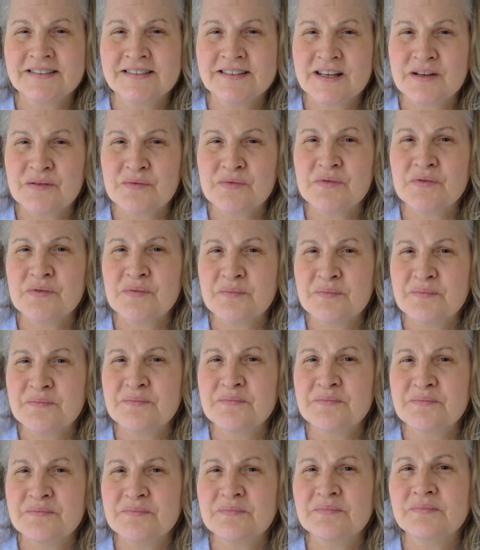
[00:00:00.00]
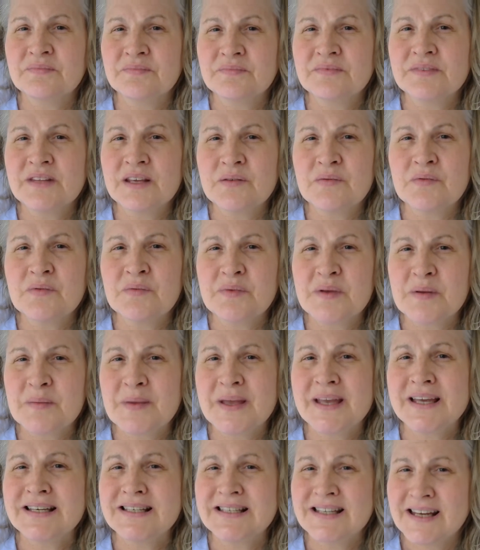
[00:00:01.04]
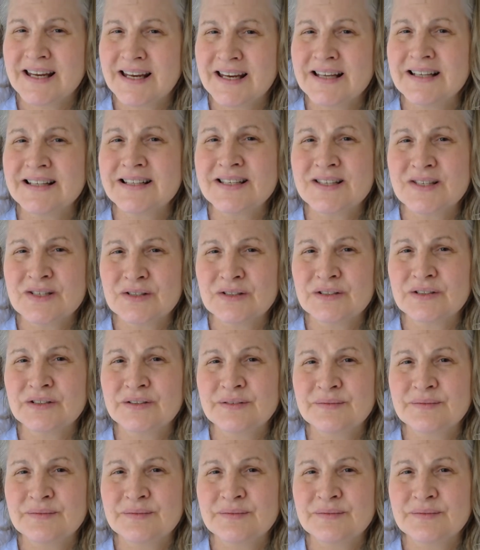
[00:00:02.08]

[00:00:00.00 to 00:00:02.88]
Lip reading: they will they will be made to answer.